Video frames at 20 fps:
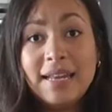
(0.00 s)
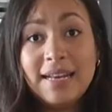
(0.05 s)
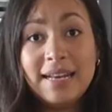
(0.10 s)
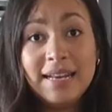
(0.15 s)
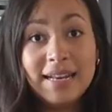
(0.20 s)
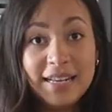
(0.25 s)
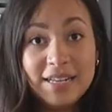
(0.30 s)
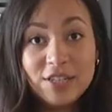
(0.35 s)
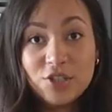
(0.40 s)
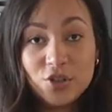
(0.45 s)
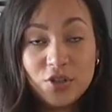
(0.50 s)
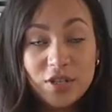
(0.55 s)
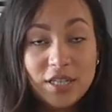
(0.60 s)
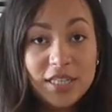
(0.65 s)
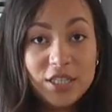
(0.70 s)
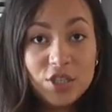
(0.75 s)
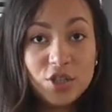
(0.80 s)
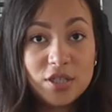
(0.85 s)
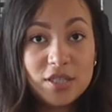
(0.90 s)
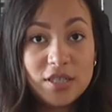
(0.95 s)
It
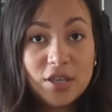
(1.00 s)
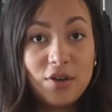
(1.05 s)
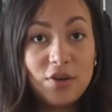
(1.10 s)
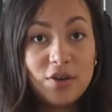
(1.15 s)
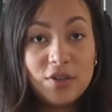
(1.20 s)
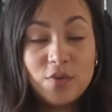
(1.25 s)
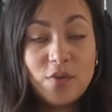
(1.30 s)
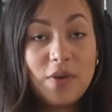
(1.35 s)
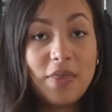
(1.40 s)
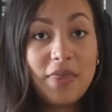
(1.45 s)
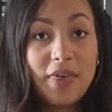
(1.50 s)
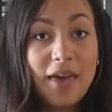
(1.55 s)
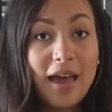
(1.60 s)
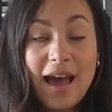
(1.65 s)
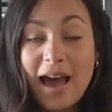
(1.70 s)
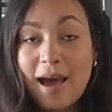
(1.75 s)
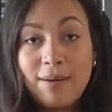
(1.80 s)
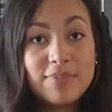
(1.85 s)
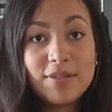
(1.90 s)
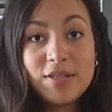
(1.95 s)
literally just goes with
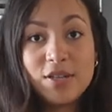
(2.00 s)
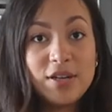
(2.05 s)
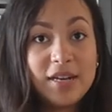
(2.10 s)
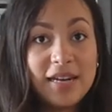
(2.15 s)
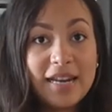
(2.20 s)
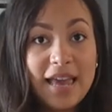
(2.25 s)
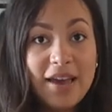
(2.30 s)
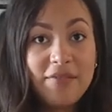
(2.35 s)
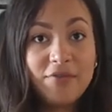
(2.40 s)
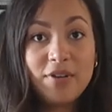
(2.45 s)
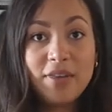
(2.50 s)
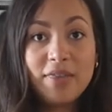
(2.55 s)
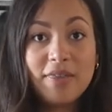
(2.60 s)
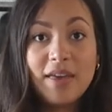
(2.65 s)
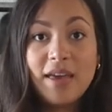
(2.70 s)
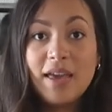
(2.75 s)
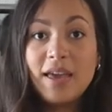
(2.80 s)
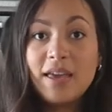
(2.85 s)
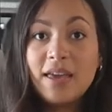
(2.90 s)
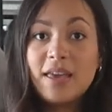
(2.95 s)
absolutely
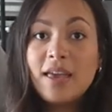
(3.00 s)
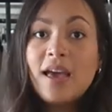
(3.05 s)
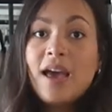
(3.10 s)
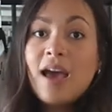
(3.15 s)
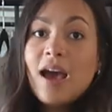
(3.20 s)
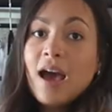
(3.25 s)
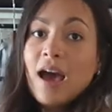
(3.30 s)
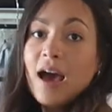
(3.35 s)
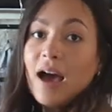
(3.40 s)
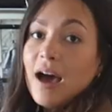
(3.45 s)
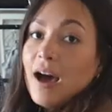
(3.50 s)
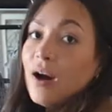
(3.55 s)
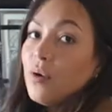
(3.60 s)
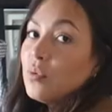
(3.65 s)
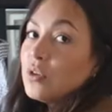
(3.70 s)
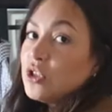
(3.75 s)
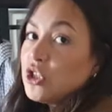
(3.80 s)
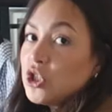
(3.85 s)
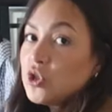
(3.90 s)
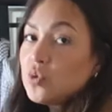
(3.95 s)
everything,
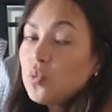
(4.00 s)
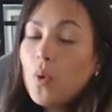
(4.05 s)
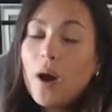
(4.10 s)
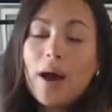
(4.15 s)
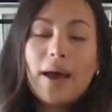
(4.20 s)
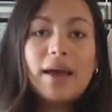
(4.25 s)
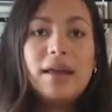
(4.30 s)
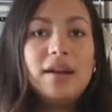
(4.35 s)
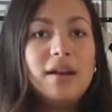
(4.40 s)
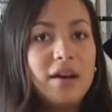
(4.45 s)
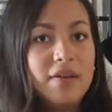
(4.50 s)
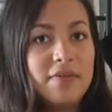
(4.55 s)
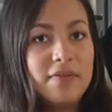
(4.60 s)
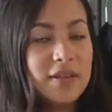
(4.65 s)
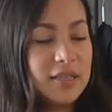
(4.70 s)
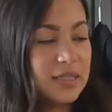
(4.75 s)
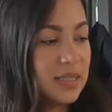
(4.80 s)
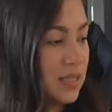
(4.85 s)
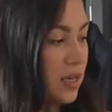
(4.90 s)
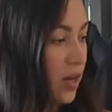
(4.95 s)
which is why I love
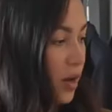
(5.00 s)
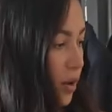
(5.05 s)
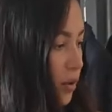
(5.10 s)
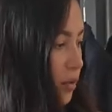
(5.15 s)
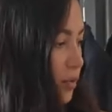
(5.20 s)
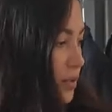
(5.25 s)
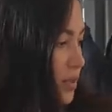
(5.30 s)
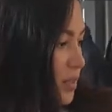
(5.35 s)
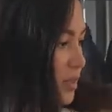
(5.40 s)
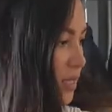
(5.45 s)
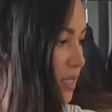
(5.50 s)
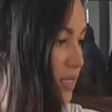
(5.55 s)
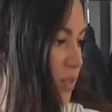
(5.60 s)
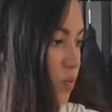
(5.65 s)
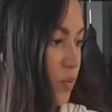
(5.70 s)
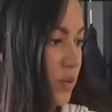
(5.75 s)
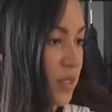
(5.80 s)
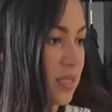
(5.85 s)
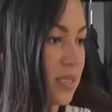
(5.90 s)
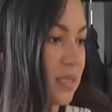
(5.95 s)
this coat.
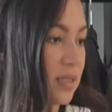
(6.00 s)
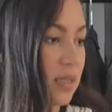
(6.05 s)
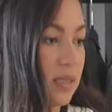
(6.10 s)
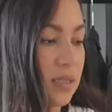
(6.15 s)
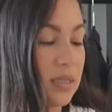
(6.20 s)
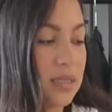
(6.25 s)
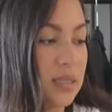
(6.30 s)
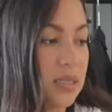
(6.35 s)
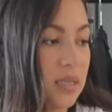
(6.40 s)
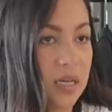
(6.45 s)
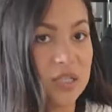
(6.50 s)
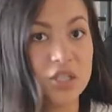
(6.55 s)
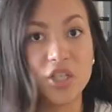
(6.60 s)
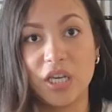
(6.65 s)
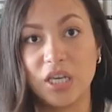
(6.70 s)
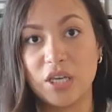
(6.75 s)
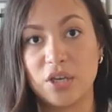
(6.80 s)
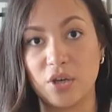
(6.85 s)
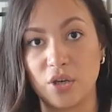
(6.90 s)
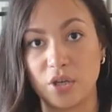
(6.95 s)
This was such
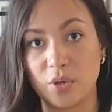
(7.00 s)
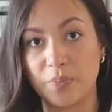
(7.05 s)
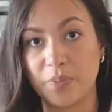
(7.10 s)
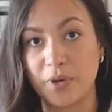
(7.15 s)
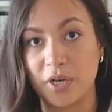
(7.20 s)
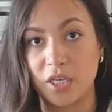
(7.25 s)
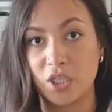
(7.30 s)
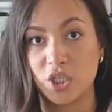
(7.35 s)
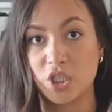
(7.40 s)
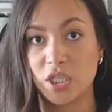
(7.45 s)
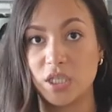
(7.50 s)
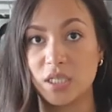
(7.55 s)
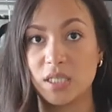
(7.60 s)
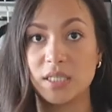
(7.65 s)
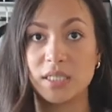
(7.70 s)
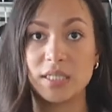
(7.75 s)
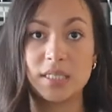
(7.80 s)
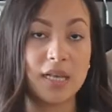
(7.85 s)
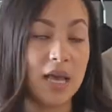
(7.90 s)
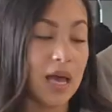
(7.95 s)
a good
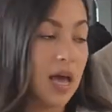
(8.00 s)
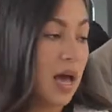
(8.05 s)
purchase,